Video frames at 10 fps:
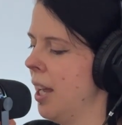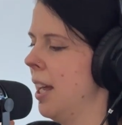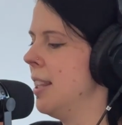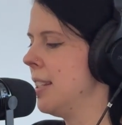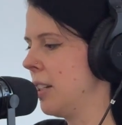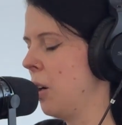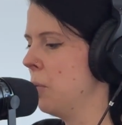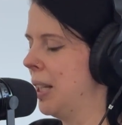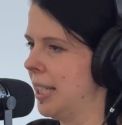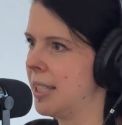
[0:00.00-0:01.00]
And they said, "Oh,
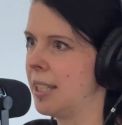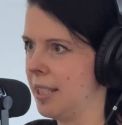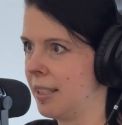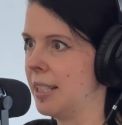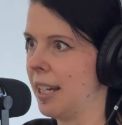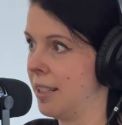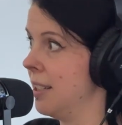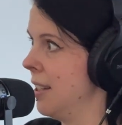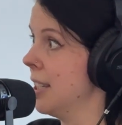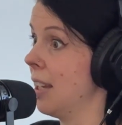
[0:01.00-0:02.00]
well, it's connected
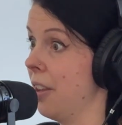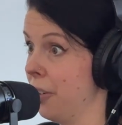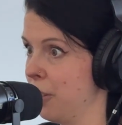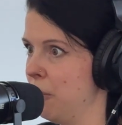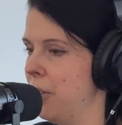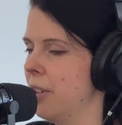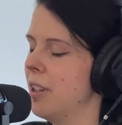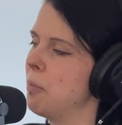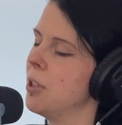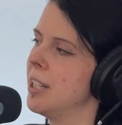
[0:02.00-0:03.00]
to this other computer." And they
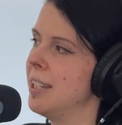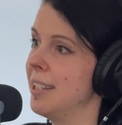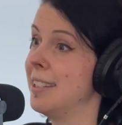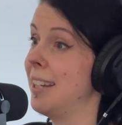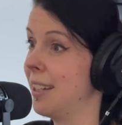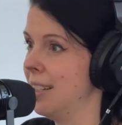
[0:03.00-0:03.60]
pointed to the second